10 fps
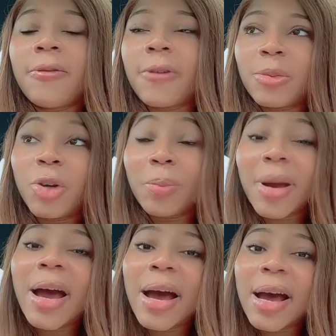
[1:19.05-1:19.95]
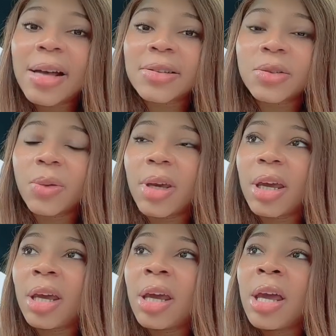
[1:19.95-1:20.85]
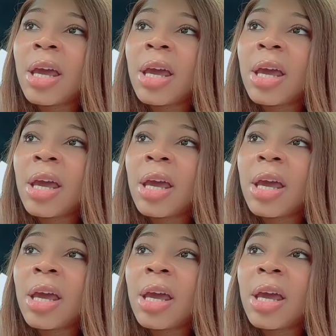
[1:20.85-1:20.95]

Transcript: from your past, okay?